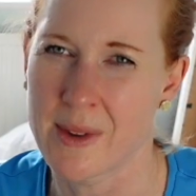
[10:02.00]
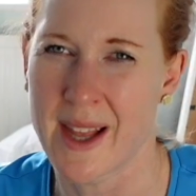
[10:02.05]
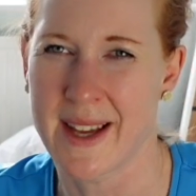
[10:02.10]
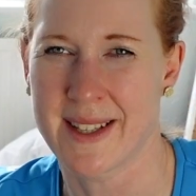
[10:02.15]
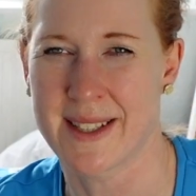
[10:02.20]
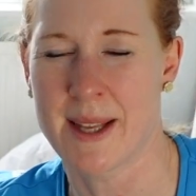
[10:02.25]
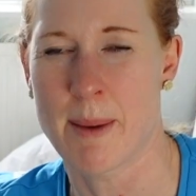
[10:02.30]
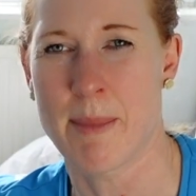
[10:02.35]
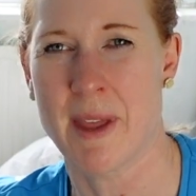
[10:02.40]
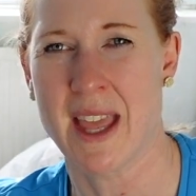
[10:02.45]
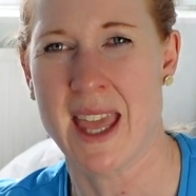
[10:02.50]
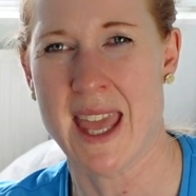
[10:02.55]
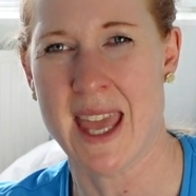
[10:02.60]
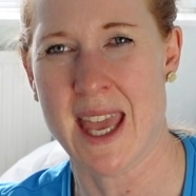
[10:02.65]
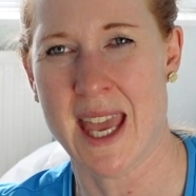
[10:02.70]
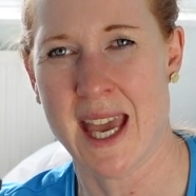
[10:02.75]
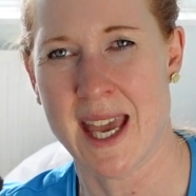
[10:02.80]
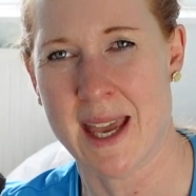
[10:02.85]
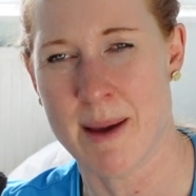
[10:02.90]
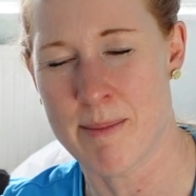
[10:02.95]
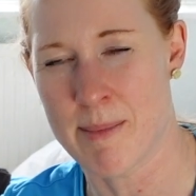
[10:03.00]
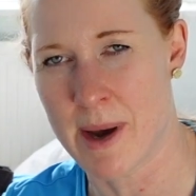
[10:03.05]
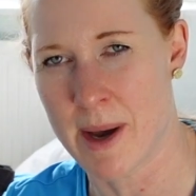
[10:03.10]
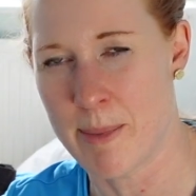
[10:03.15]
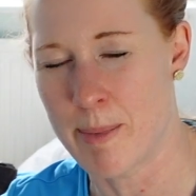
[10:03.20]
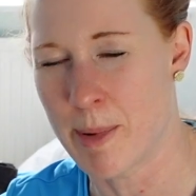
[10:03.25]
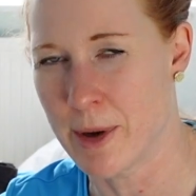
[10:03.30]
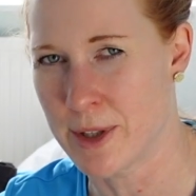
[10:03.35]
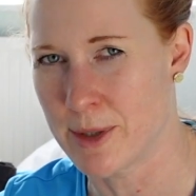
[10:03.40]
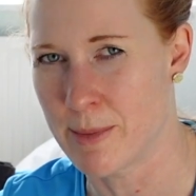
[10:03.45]
like something here in my
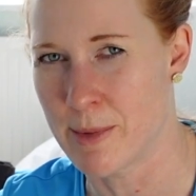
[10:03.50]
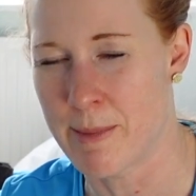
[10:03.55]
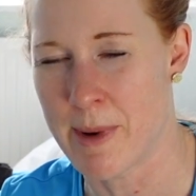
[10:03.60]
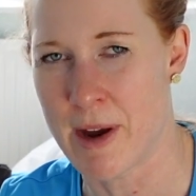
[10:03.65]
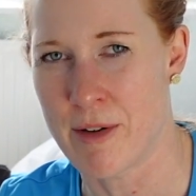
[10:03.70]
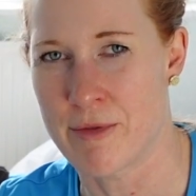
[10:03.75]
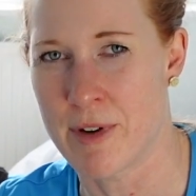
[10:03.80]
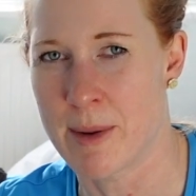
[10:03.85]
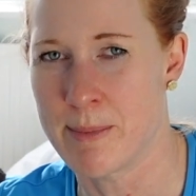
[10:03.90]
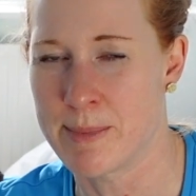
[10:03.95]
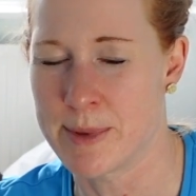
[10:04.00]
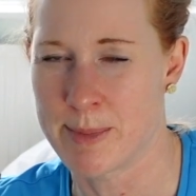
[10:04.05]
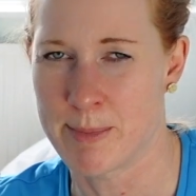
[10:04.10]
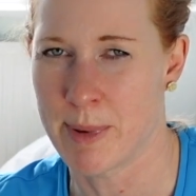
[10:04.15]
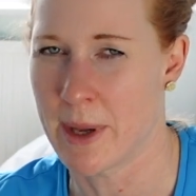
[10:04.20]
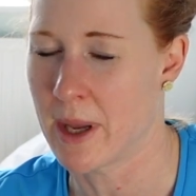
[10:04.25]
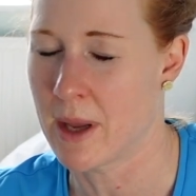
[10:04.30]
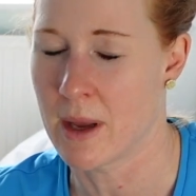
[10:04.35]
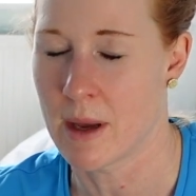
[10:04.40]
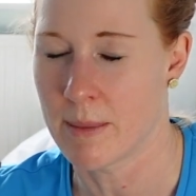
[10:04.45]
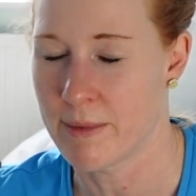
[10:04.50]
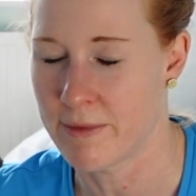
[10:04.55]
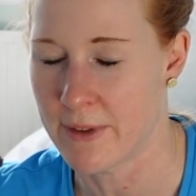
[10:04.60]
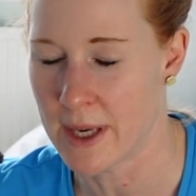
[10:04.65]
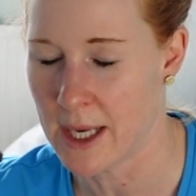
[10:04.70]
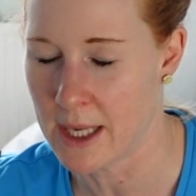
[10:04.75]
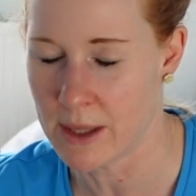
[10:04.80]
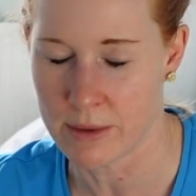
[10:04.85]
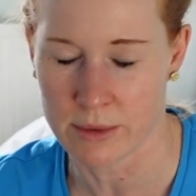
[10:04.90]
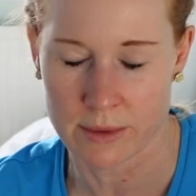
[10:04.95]
bottom of my ribs, picking up
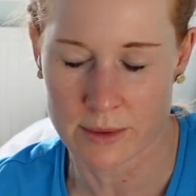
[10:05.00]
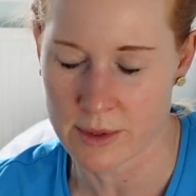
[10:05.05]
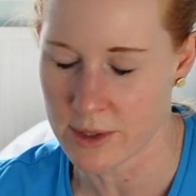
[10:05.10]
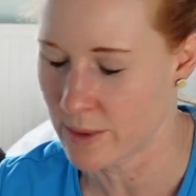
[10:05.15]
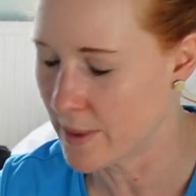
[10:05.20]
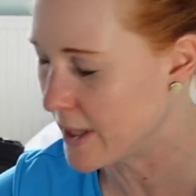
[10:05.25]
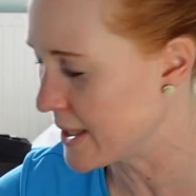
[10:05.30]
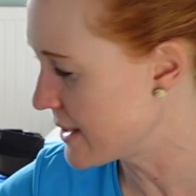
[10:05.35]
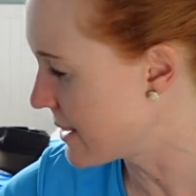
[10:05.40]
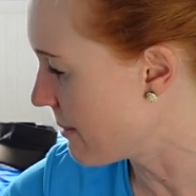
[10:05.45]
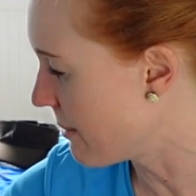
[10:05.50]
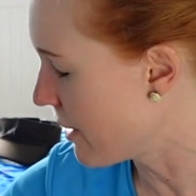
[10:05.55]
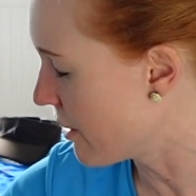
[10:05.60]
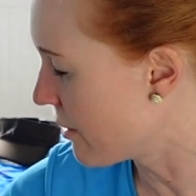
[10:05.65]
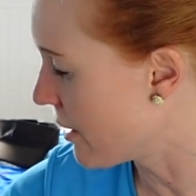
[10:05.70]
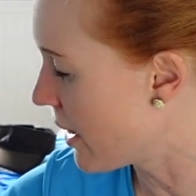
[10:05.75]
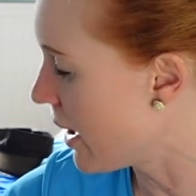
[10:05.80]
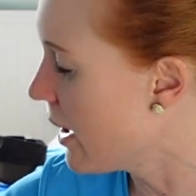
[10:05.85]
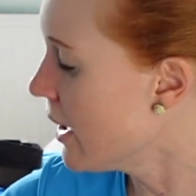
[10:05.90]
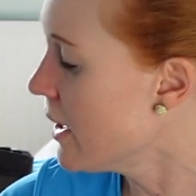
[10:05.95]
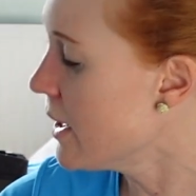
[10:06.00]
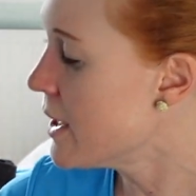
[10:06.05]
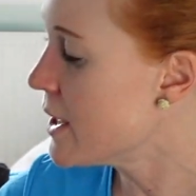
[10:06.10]
Finley or doing something or other.